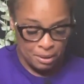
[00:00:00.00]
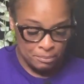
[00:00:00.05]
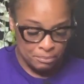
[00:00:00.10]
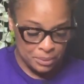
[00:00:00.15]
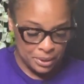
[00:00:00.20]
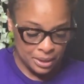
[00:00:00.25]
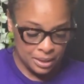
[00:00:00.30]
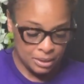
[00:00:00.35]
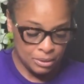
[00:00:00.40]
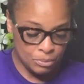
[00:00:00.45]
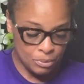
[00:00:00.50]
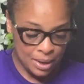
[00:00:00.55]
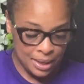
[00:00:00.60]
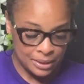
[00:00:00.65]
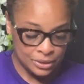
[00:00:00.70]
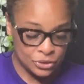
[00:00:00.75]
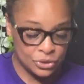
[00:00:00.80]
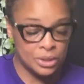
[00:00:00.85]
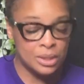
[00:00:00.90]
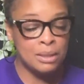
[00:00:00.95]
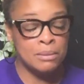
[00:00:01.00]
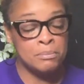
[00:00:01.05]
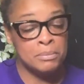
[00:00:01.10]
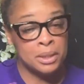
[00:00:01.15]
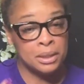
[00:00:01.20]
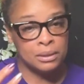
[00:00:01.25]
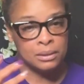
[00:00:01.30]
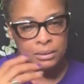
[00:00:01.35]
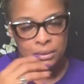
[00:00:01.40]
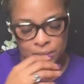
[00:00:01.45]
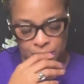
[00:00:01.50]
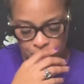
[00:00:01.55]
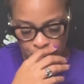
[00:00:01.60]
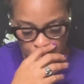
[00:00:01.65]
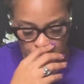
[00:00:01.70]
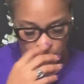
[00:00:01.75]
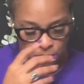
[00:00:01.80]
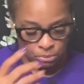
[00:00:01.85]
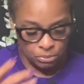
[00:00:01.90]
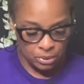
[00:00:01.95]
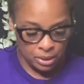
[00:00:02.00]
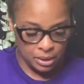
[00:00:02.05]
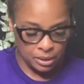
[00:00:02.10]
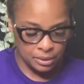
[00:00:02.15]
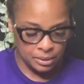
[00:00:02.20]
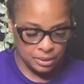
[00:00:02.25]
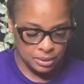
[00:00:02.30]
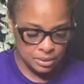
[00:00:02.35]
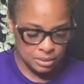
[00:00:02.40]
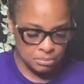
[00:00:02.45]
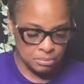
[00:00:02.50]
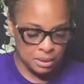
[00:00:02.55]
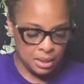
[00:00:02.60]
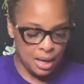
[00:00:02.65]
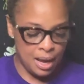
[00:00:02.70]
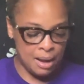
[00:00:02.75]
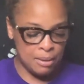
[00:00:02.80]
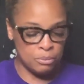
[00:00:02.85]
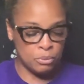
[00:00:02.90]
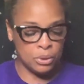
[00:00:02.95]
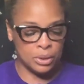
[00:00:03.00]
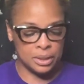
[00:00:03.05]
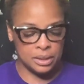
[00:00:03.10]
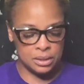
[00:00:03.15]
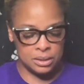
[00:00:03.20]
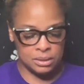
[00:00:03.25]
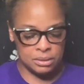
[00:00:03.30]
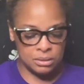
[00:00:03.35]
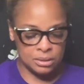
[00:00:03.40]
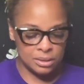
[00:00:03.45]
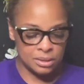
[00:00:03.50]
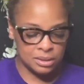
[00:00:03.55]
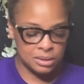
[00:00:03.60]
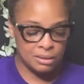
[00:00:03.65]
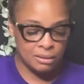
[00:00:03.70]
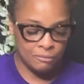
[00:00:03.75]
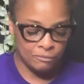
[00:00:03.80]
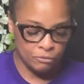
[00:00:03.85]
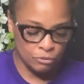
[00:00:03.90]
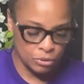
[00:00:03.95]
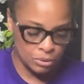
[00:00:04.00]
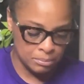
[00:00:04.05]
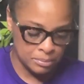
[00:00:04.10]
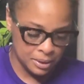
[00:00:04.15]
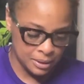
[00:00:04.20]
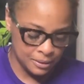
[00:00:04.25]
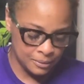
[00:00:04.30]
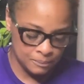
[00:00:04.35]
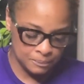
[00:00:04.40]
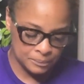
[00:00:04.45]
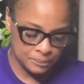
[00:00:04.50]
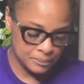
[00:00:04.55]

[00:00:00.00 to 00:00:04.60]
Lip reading: But anyway, she immediately started wearing this, but I wanted it to sit for a bit.